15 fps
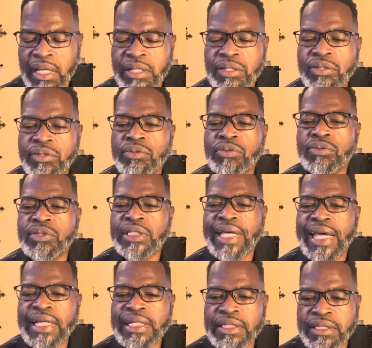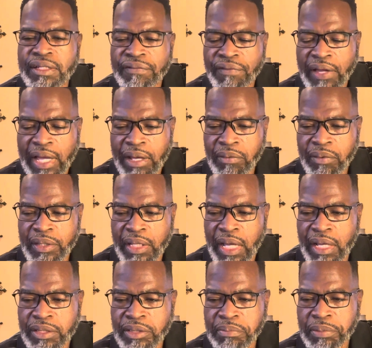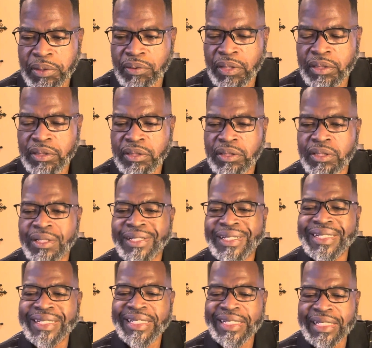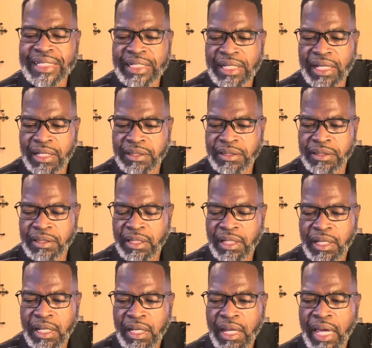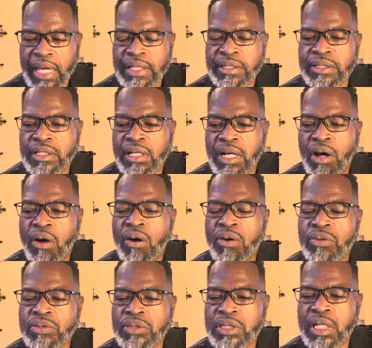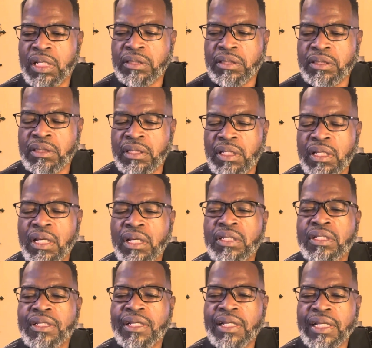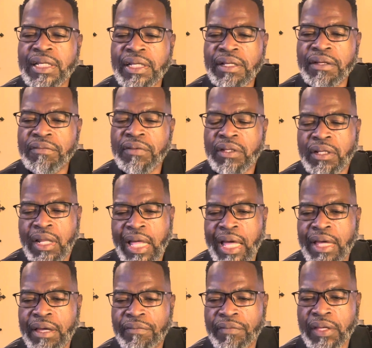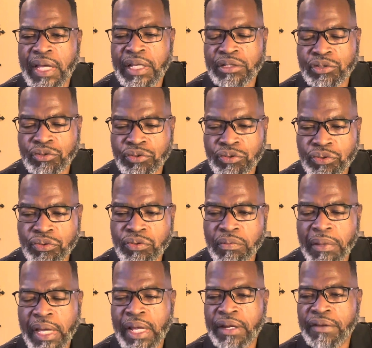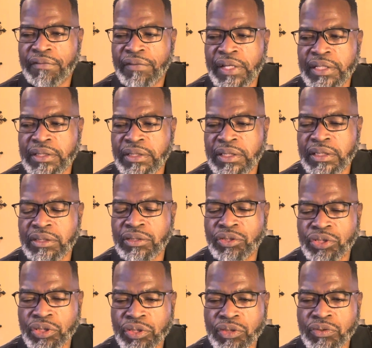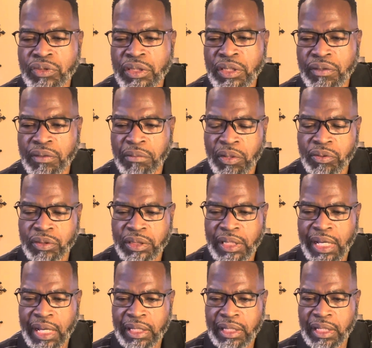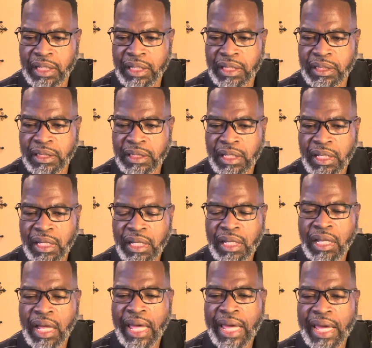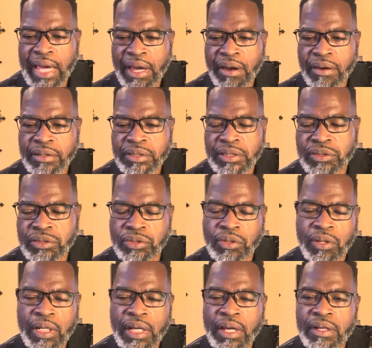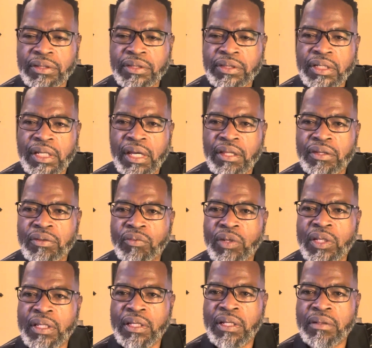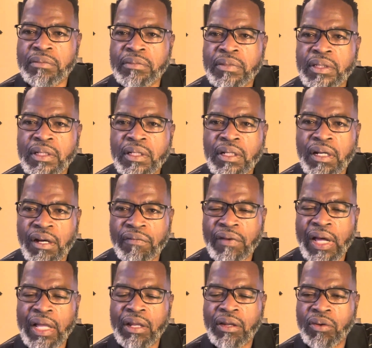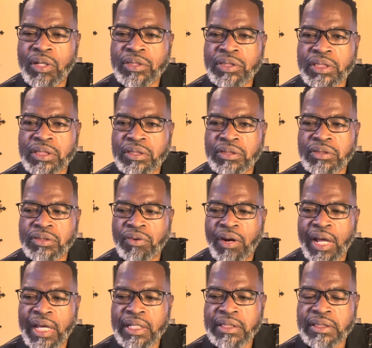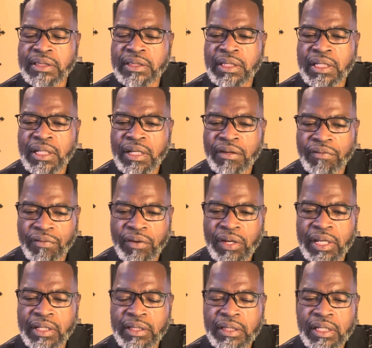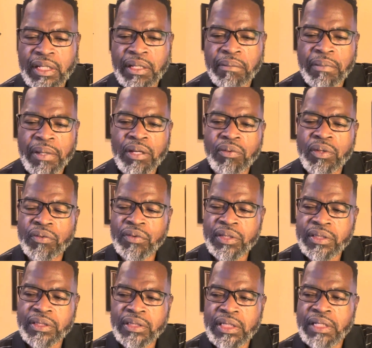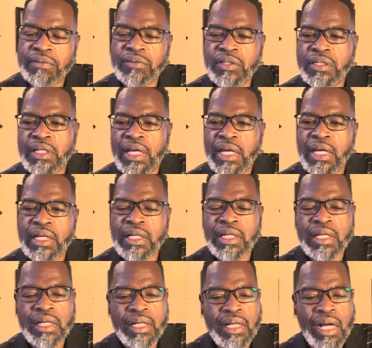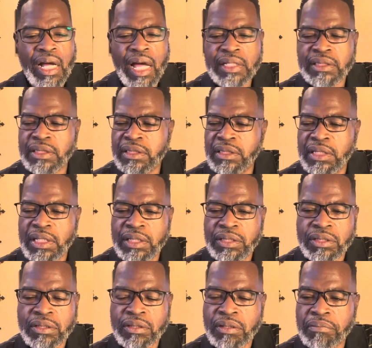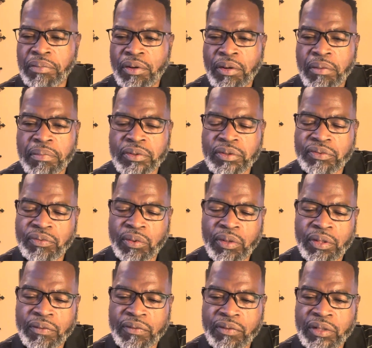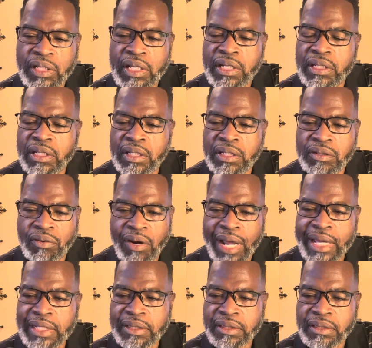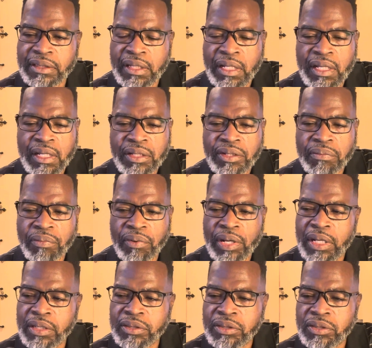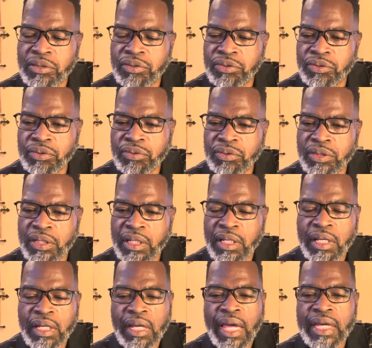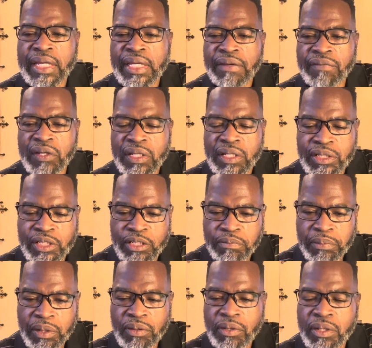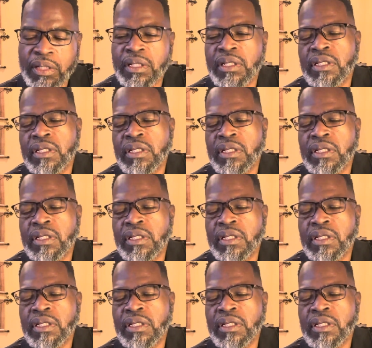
to testify with our spirits, to lead us and to cause us to live the life as true manifested children of the Most High King, heirs joint heirs together with him of our Lord Jesus Christ. Friend, may we receive today God's intentional and purposeful work in, in Christ to bring us to the truth and giving his spirit